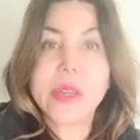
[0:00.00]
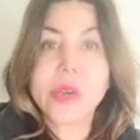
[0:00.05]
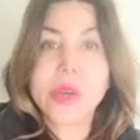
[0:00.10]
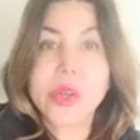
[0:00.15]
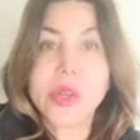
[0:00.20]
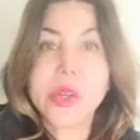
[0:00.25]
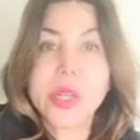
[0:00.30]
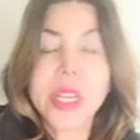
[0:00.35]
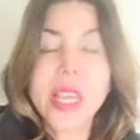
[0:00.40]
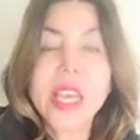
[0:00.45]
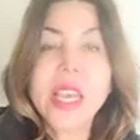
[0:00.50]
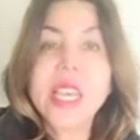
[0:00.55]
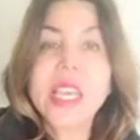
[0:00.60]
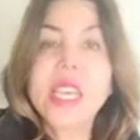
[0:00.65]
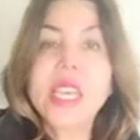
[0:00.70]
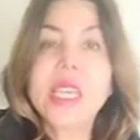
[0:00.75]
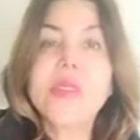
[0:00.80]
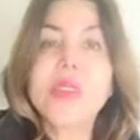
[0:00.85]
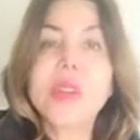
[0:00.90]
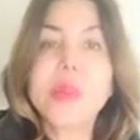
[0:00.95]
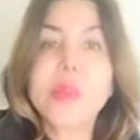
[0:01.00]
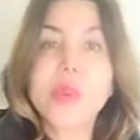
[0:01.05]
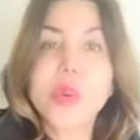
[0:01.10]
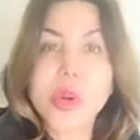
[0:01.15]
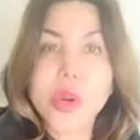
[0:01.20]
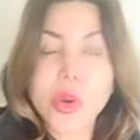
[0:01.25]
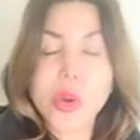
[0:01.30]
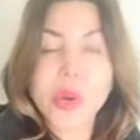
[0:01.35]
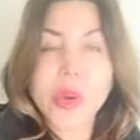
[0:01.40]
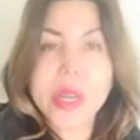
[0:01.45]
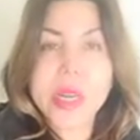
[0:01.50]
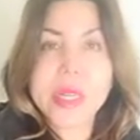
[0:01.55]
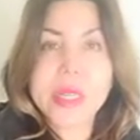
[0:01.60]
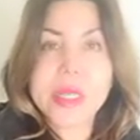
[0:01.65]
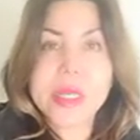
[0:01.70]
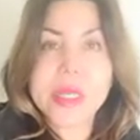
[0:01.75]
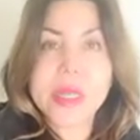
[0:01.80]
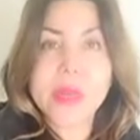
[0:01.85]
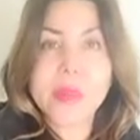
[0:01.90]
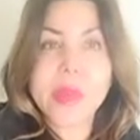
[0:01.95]
earned even more
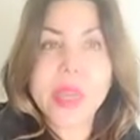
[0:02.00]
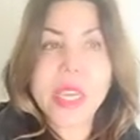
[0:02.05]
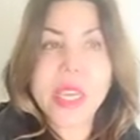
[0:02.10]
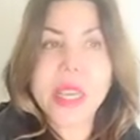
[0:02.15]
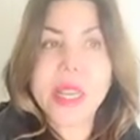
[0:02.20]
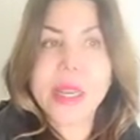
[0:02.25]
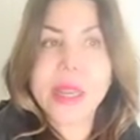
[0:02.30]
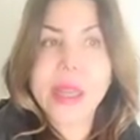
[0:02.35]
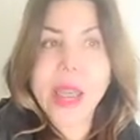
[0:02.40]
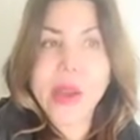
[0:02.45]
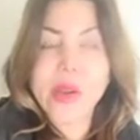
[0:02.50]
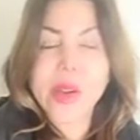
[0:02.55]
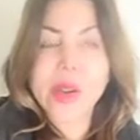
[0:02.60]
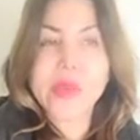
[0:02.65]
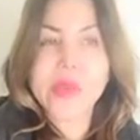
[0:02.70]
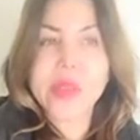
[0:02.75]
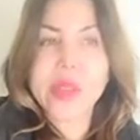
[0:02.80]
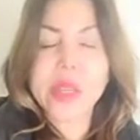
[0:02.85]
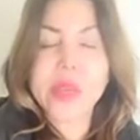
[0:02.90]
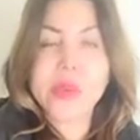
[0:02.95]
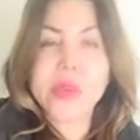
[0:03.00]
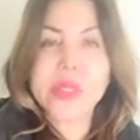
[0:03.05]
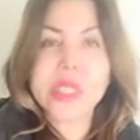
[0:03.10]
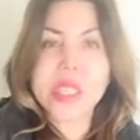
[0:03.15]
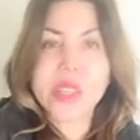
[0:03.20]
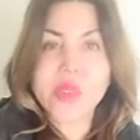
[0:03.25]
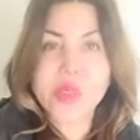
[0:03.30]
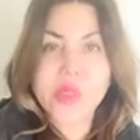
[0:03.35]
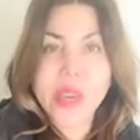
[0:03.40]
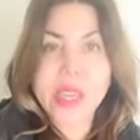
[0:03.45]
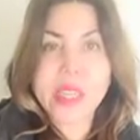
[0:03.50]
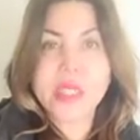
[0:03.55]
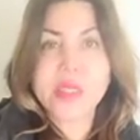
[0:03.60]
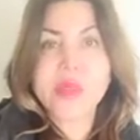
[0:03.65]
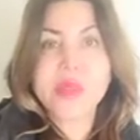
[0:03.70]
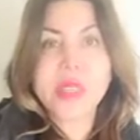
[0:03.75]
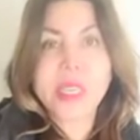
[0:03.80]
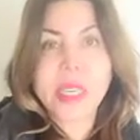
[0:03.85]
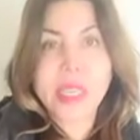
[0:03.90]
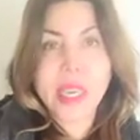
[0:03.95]
credits than me, and now everything was
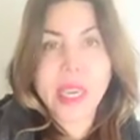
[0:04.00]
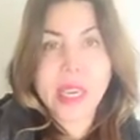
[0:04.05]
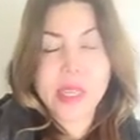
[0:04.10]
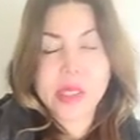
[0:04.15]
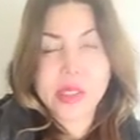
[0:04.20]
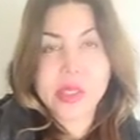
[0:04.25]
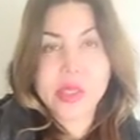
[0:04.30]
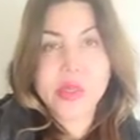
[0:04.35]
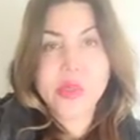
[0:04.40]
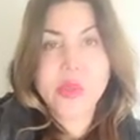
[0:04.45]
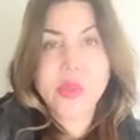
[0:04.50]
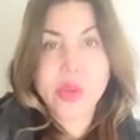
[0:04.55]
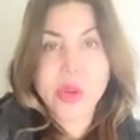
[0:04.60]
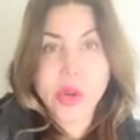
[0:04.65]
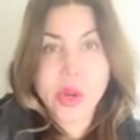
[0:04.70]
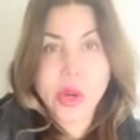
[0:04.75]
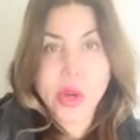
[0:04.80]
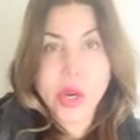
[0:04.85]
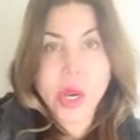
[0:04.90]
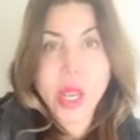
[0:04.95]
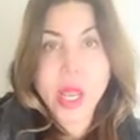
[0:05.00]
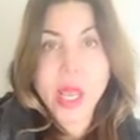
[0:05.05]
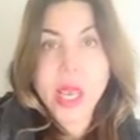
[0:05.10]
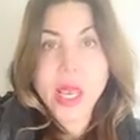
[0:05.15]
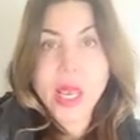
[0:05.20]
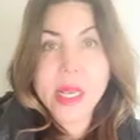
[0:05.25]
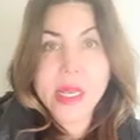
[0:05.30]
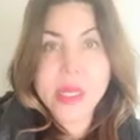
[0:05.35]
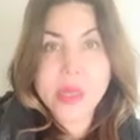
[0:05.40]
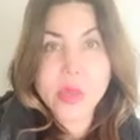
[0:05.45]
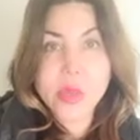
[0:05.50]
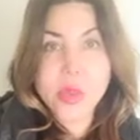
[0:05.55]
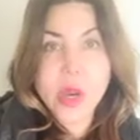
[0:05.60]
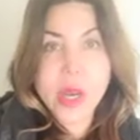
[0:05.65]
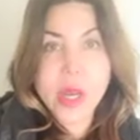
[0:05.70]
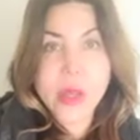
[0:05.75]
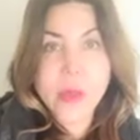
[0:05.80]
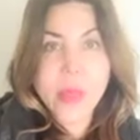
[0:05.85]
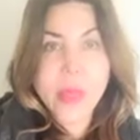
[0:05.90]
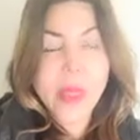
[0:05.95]
effectively canceled for her as
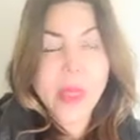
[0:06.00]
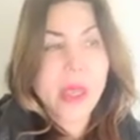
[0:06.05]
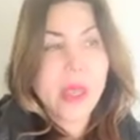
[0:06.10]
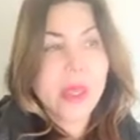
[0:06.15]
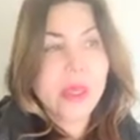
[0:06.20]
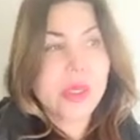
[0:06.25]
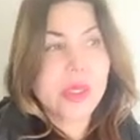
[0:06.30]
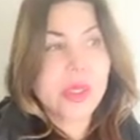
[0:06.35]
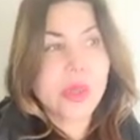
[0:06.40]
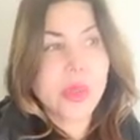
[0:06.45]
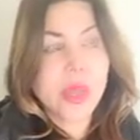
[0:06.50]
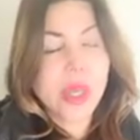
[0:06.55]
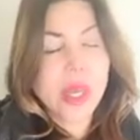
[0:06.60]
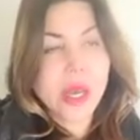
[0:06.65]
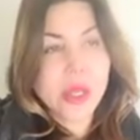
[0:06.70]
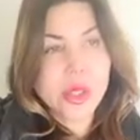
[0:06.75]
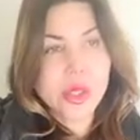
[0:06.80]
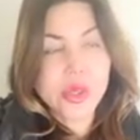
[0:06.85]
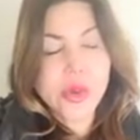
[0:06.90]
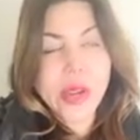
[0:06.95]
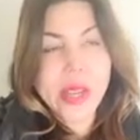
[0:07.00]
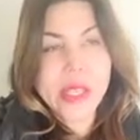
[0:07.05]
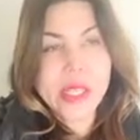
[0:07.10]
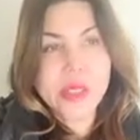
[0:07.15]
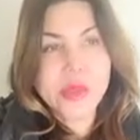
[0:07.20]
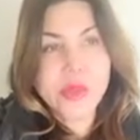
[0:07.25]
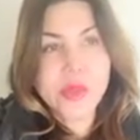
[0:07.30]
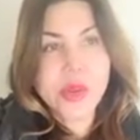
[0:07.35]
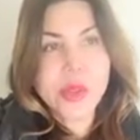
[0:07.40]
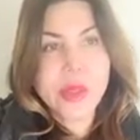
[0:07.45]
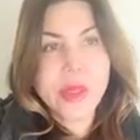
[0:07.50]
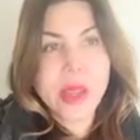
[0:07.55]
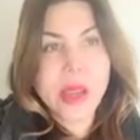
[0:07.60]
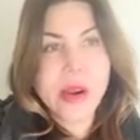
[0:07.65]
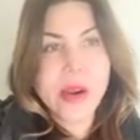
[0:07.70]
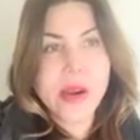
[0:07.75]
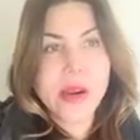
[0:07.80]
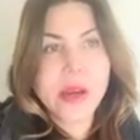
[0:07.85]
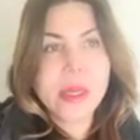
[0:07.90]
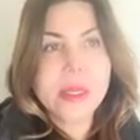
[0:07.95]
well. So we got transferred
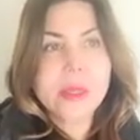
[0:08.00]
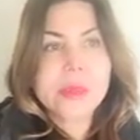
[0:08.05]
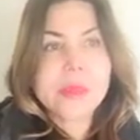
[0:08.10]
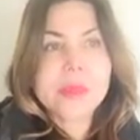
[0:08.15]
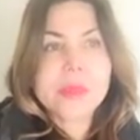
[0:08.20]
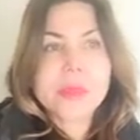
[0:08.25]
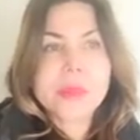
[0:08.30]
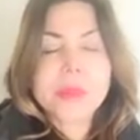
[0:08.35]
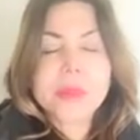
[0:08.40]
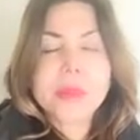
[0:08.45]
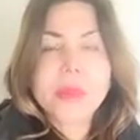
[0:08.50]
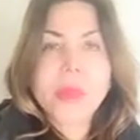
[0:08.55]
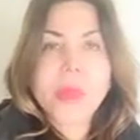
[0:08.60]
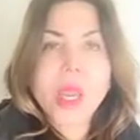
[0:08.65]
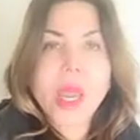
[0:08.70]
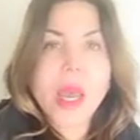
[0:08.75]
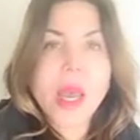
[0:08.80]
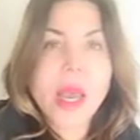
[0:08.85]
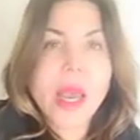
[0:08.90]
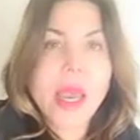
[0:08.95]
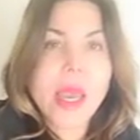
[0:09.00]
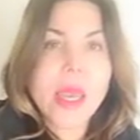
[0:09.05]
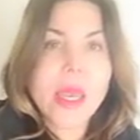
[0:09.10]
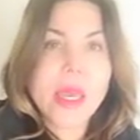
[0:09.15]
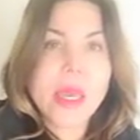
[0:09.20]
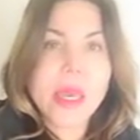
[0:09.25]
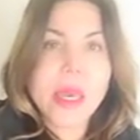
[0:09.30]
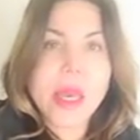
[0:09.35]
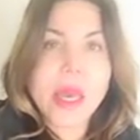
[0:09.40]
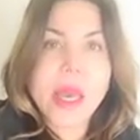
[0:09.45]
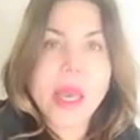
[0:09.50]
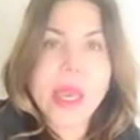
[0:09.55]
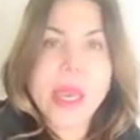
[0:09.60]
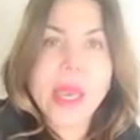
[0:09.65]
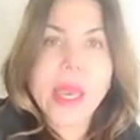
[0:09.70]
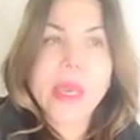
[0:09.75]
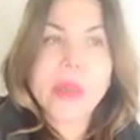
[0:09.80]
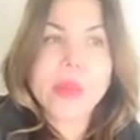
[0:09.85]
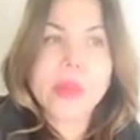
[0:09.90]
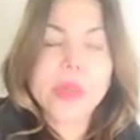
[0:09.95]
there. I
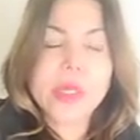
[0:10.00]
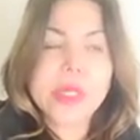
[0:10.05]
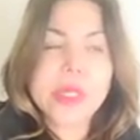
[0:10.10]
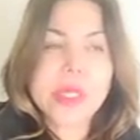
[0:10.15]
was